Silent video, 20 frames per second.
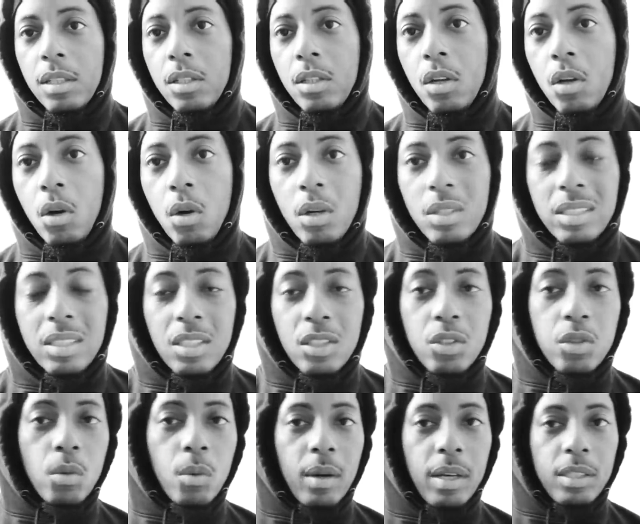you know, a
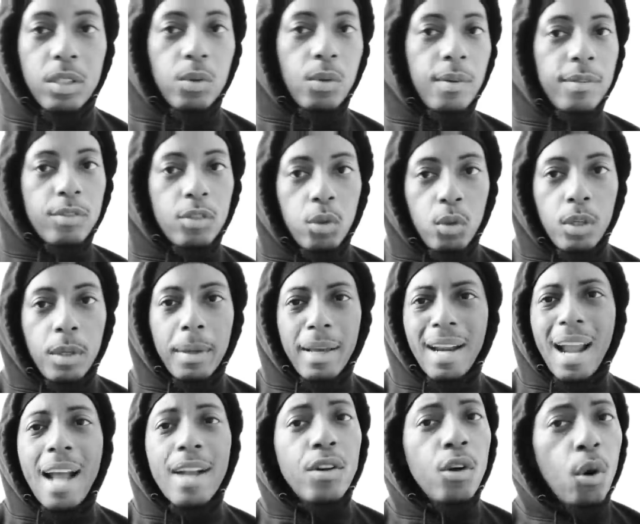situation with Tootie.
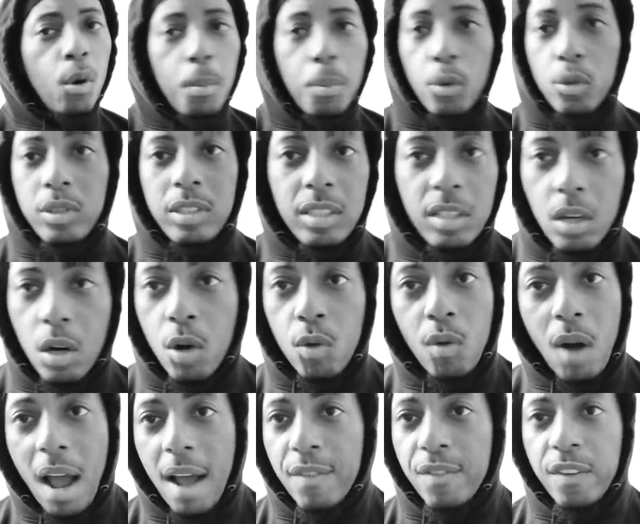And I know Boosie gonna
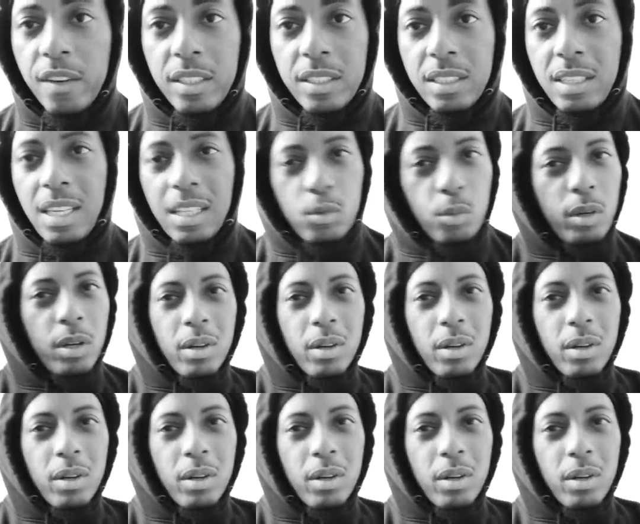ride for his kid.